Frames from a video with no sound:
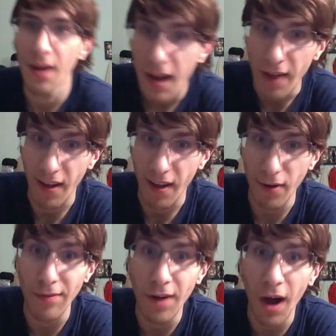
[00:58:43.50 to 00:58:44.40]
if they ever
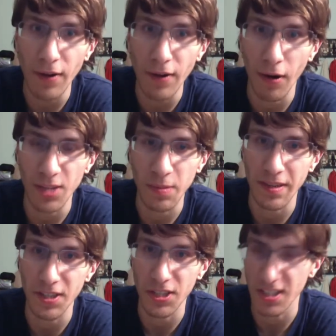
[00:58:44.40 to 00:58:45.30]
have Kagero
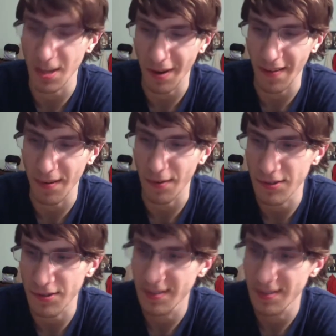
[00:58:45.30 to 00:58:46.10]
SPPGs, I'll buy those.